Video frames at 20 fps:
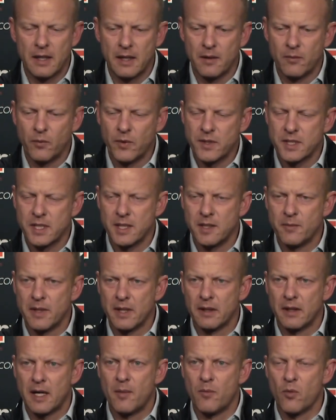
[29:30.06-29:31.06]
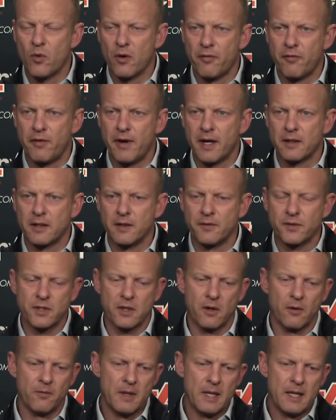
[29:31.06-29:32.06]
We seem to be a lot more effective.
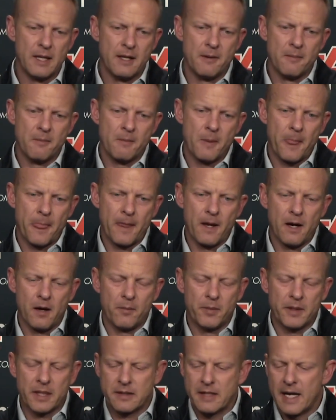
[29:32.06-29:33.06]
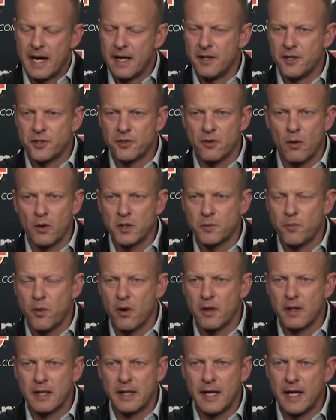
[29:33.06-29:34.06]
So. But the tight ends are always part
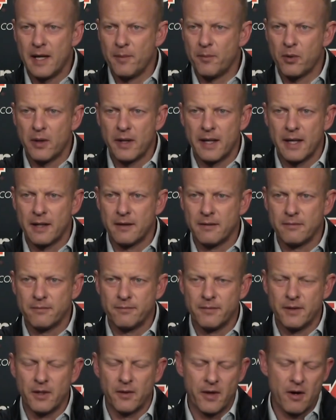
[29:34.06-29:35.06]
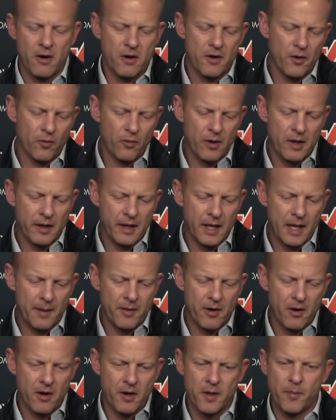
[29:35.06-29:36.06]
of the game plan. You know, they are in the run game. They
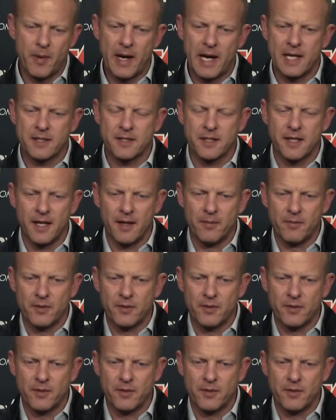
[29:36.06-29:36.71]
are in the pass game.